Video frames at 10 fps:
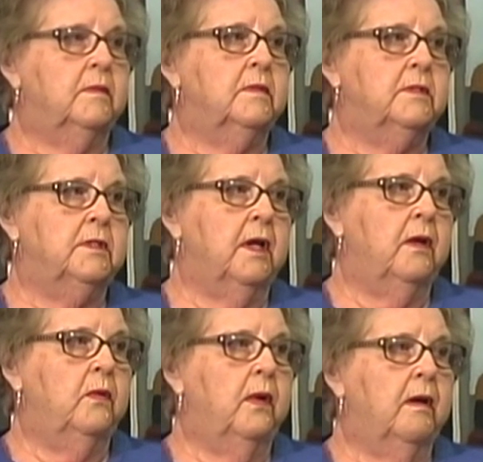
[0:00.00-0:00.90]

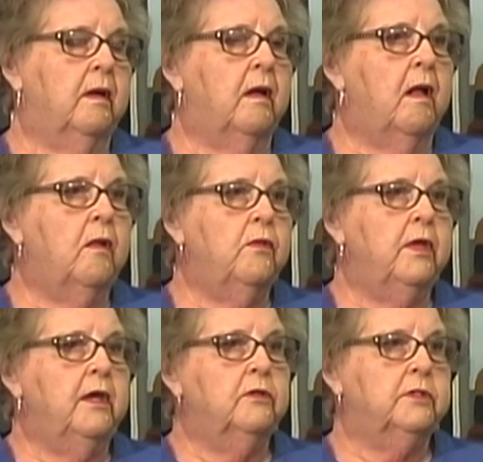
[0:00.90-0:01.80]
So, all the
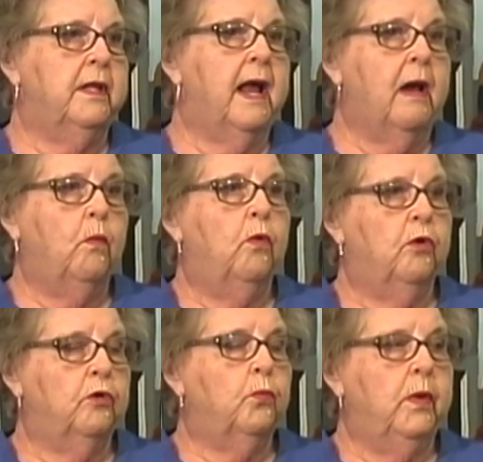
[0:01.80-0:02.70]
years that I
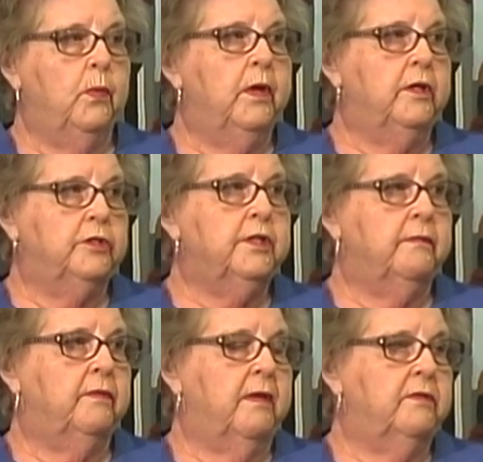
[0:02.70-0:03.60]
worked, we went to
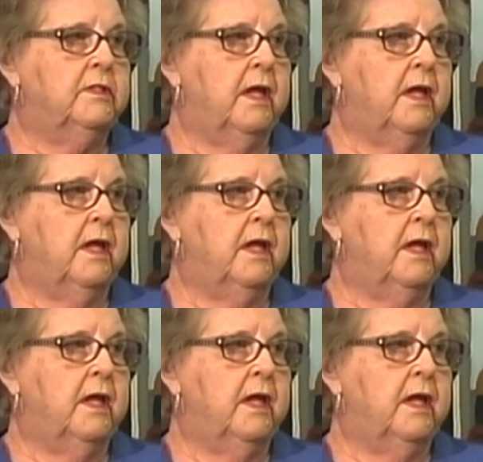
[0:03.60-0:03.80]
Jeff Davis.